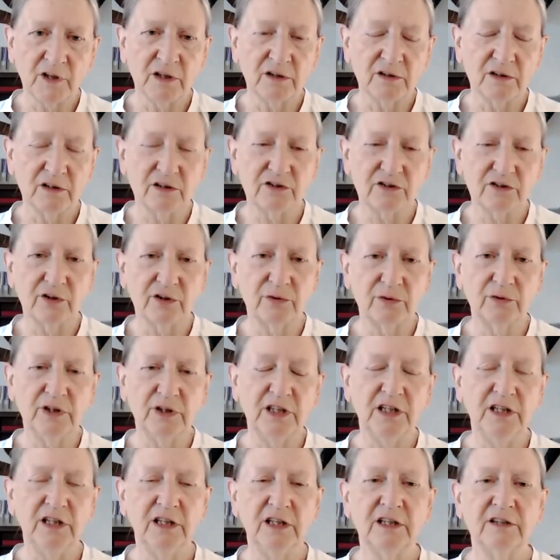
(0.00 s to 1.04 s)
So
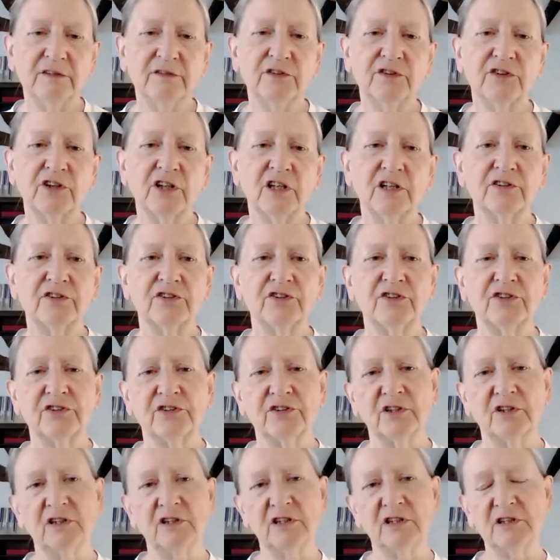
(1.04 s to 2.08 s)
he gives
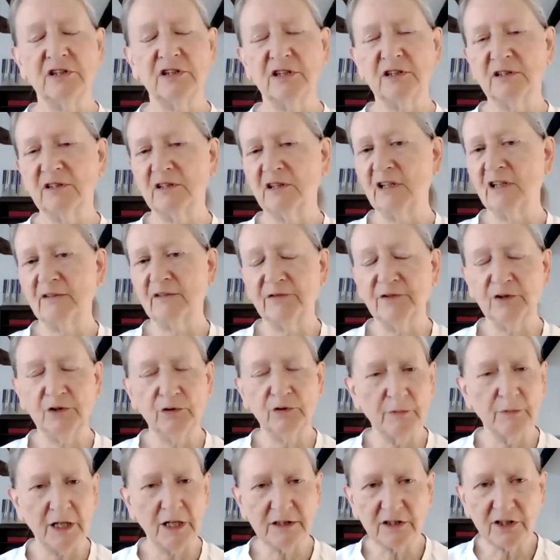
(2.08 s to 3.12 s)
us a few
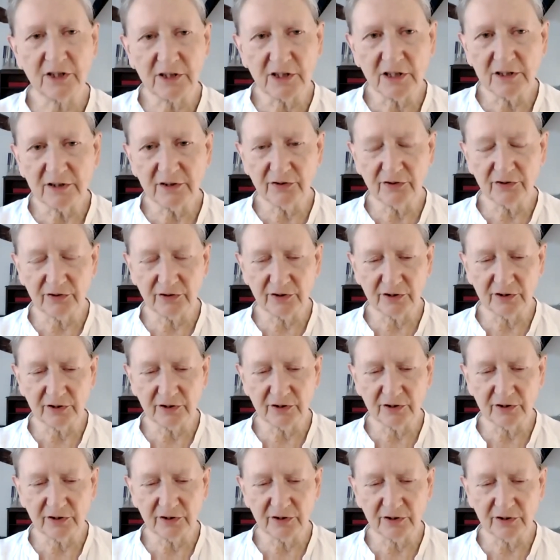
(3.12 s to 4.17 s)
mantras,
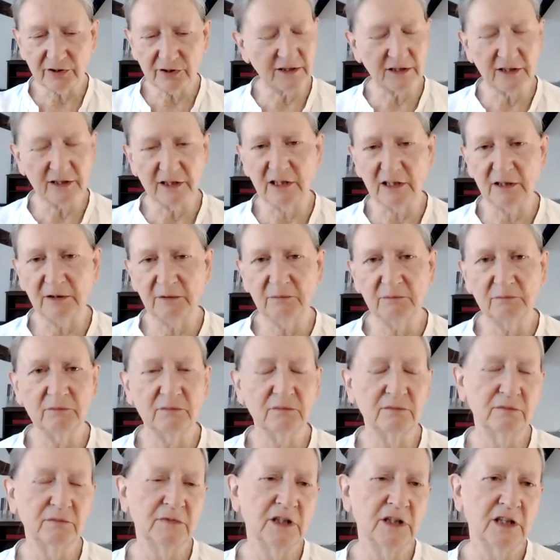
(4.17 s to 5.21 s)
and the
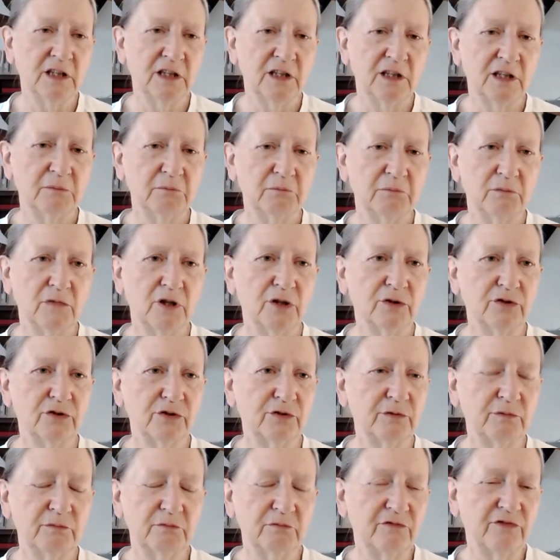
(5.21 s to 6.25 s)
most
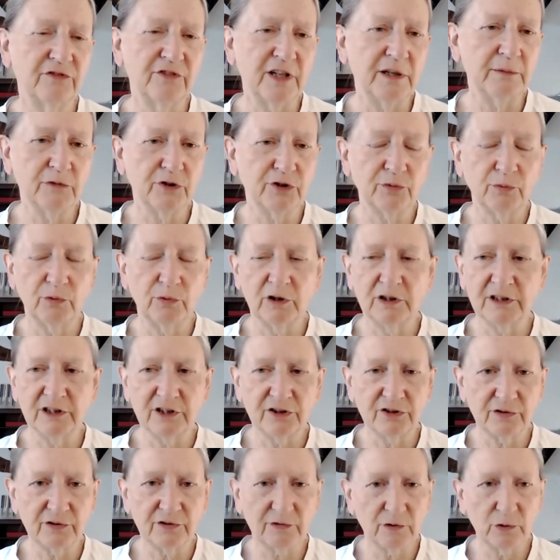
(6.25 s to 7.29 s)
famous one
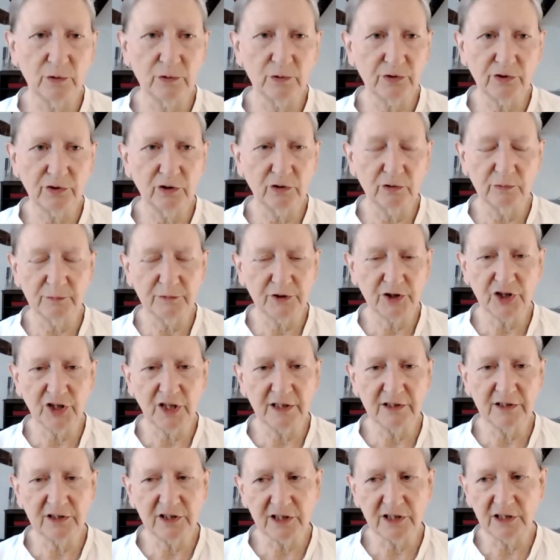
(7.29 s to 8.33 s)
is, of course, Om
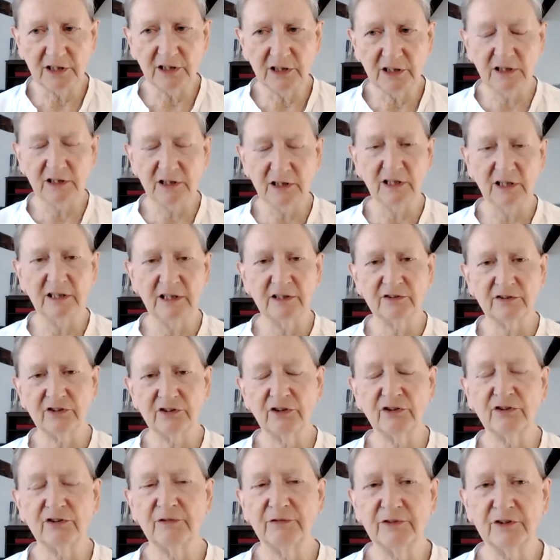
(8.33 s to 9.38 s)
Shanti. And so
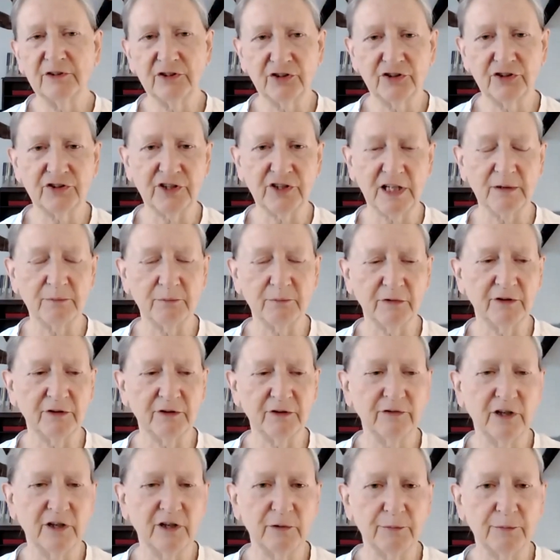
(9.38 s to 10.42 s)
the first step of
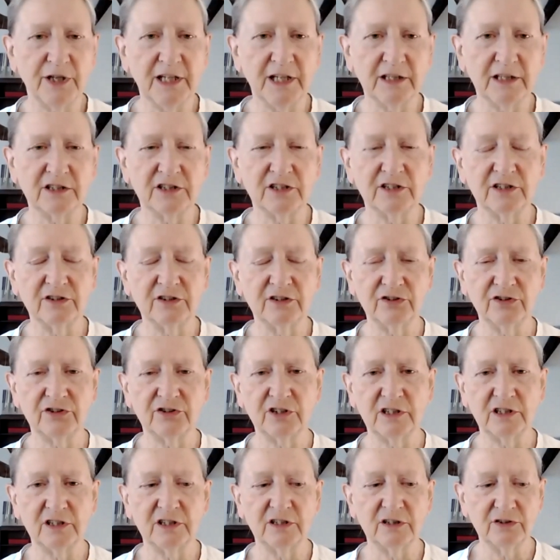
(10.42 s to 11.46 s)
our practice
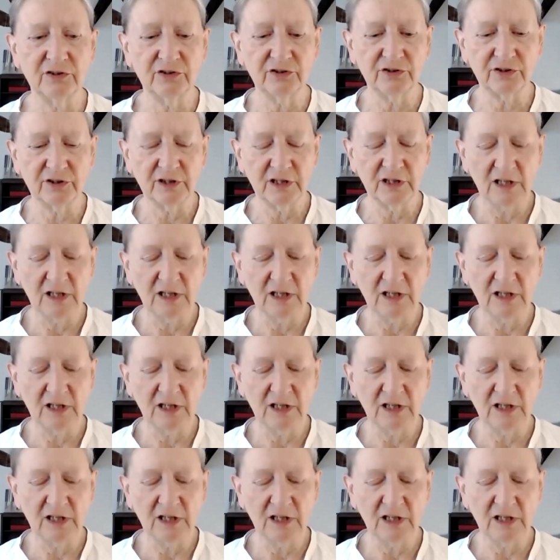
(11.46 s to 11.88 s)
is